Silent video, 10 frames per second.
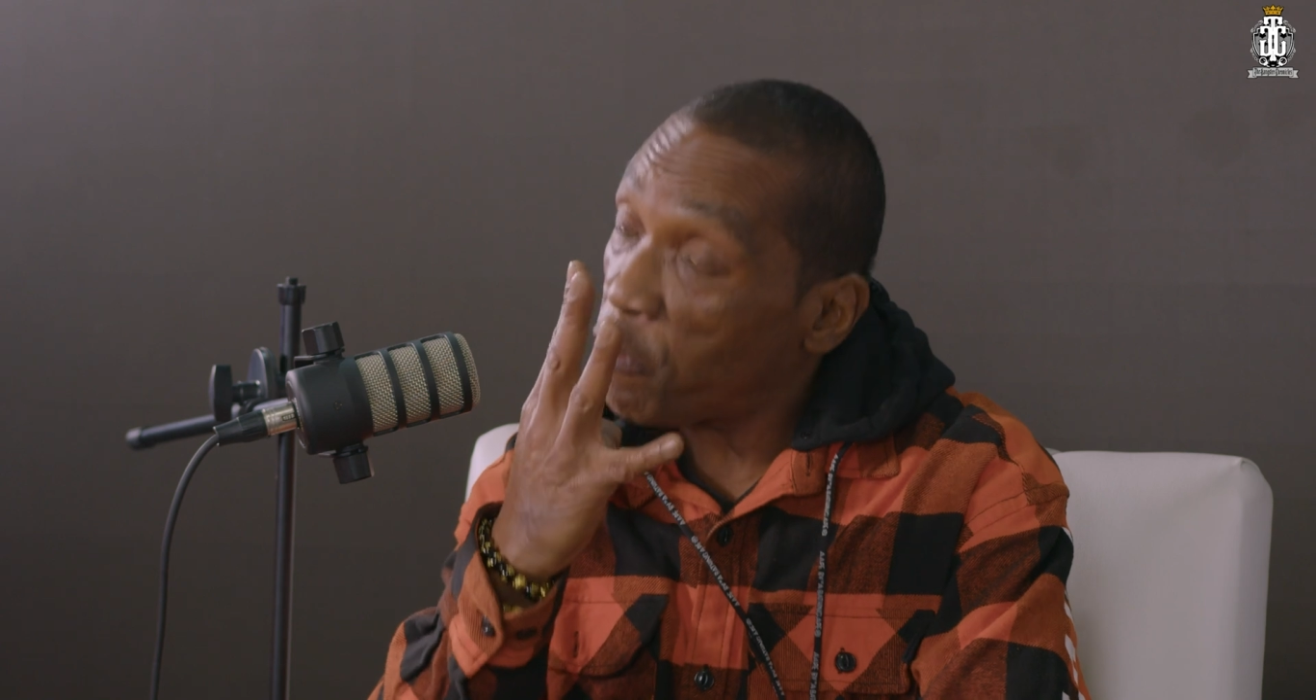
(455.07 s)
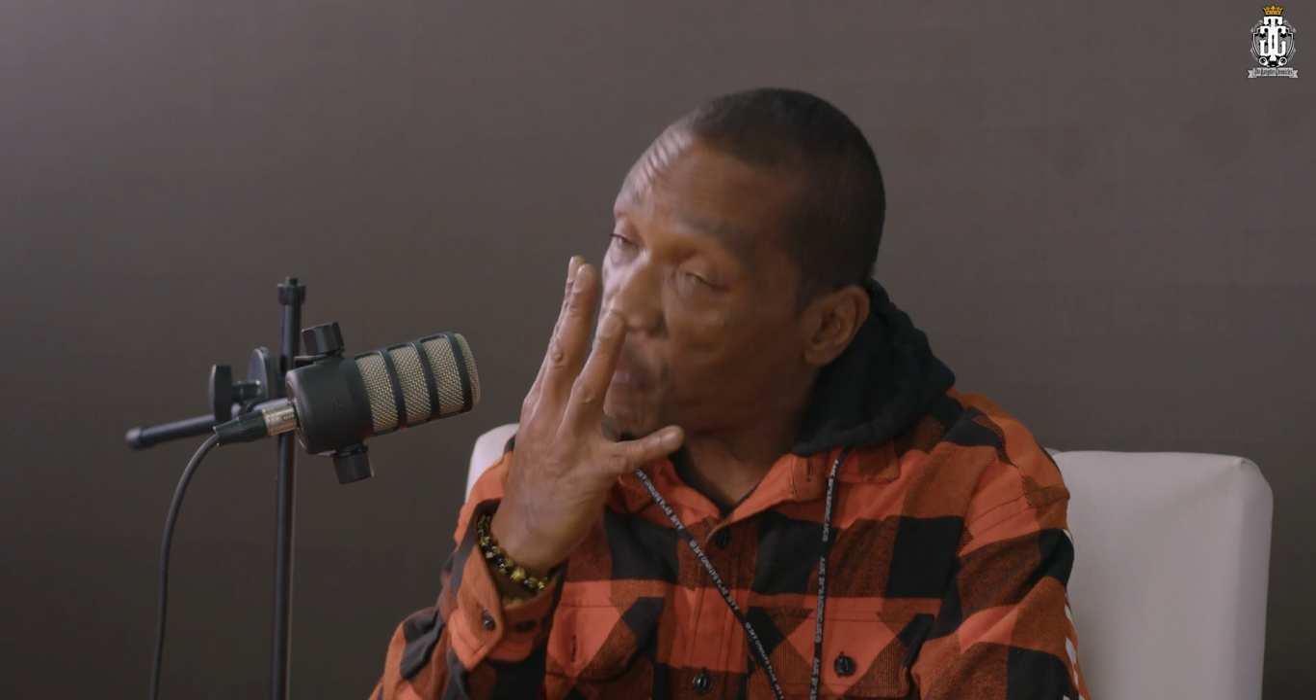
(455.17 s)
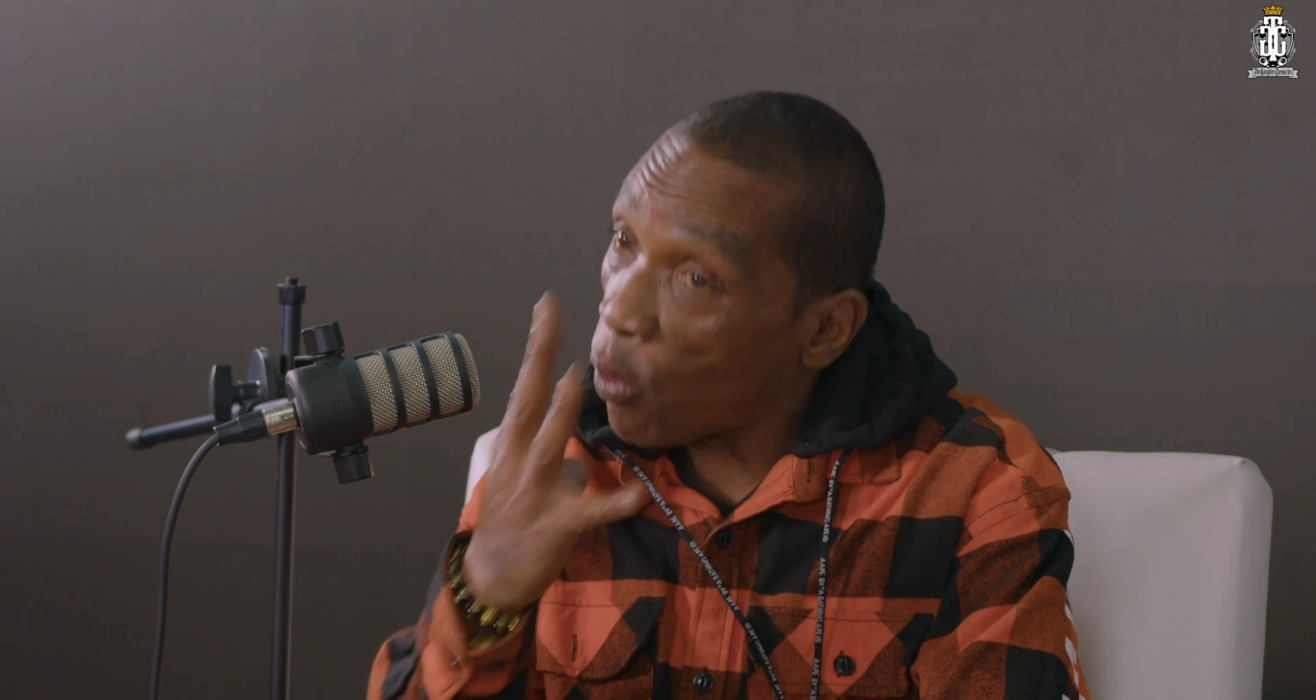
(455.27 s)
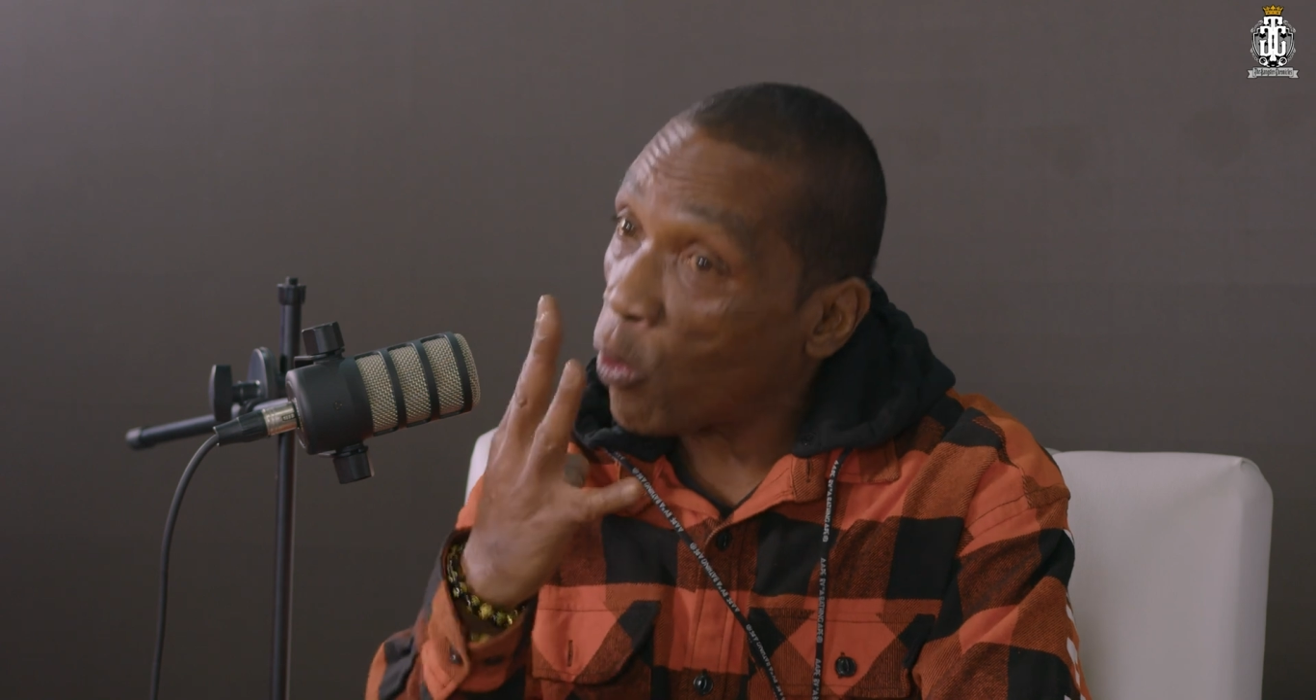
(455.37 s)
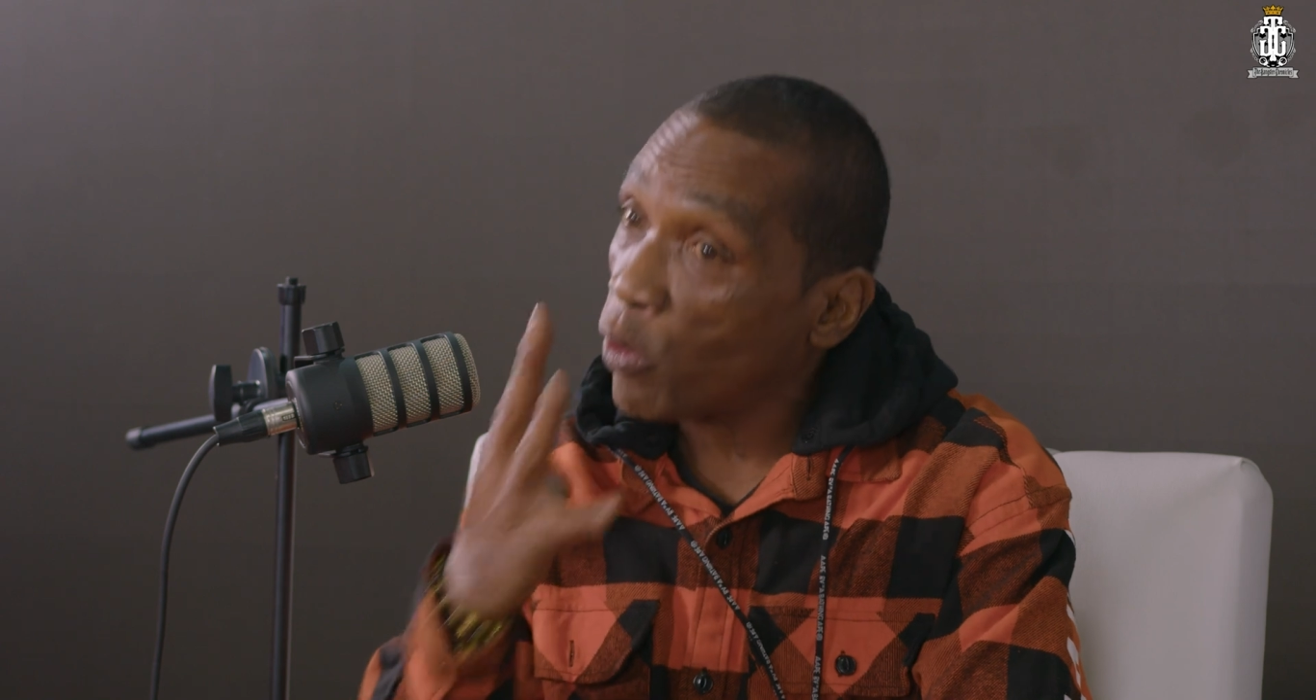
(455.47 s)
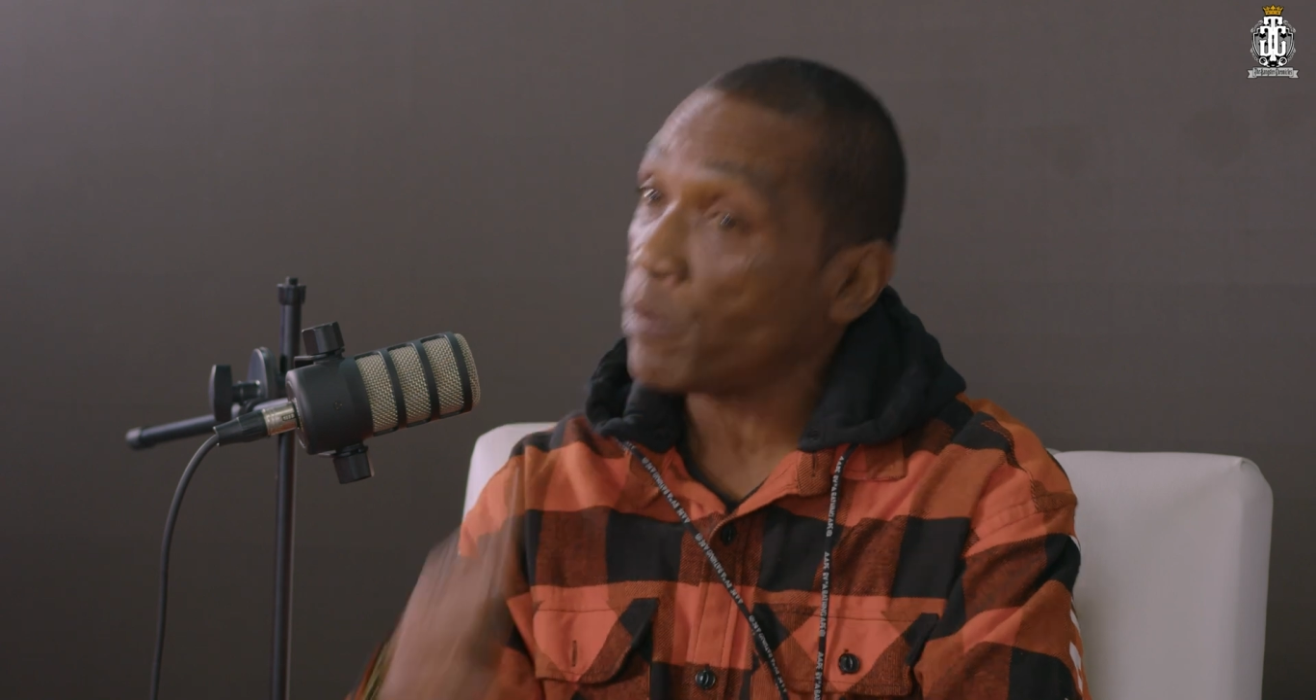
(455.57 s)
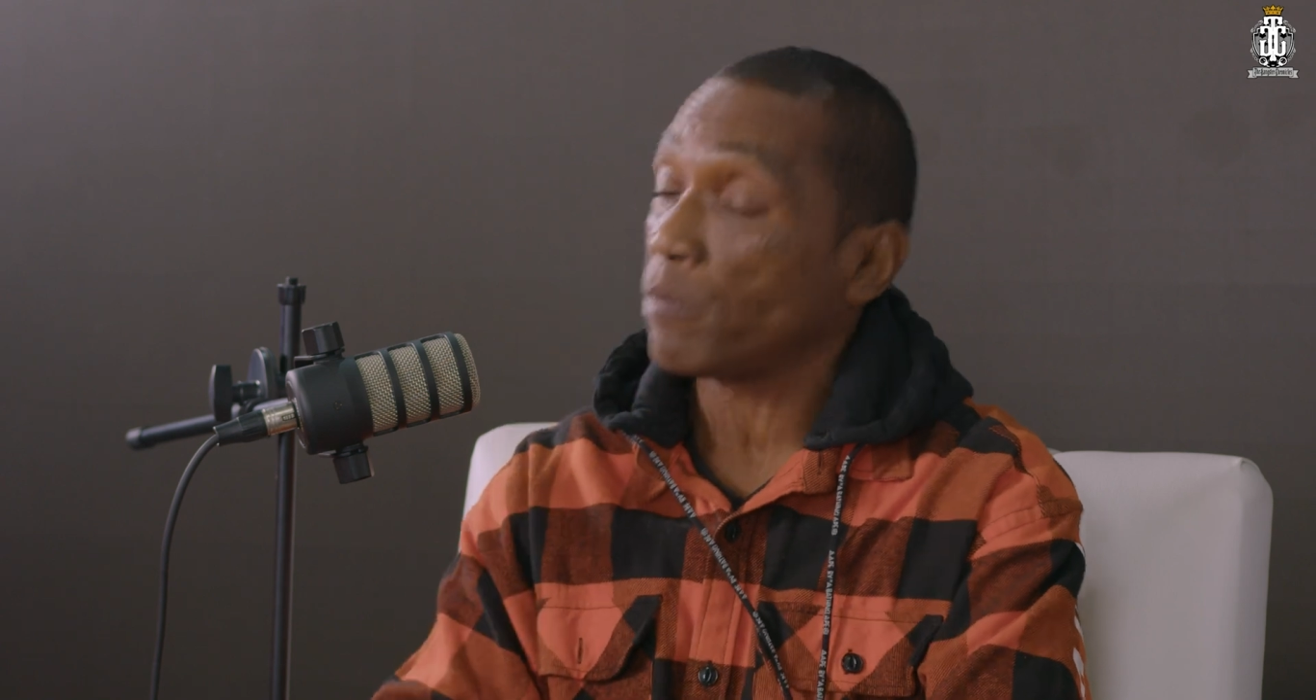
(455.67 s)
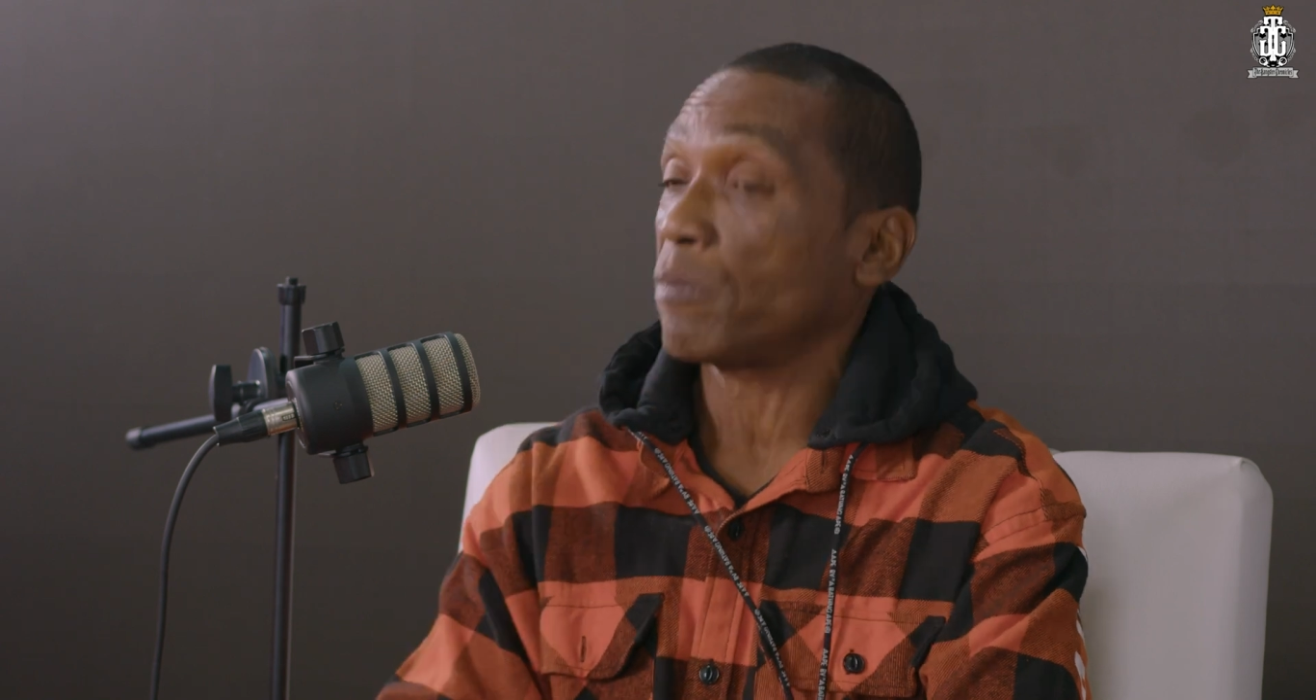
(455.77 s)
4.